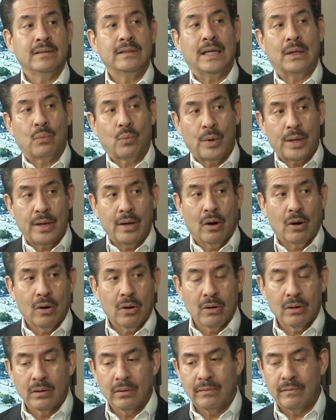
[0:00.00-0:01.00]
that we
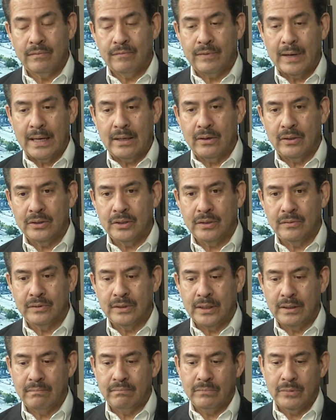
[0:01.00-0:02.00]
all find
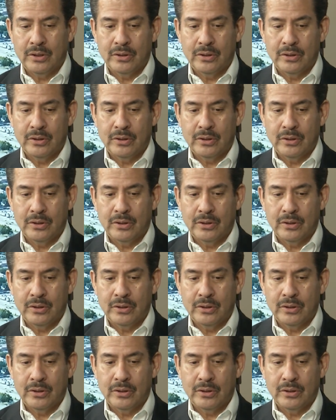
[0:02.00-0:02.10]
ourselves in.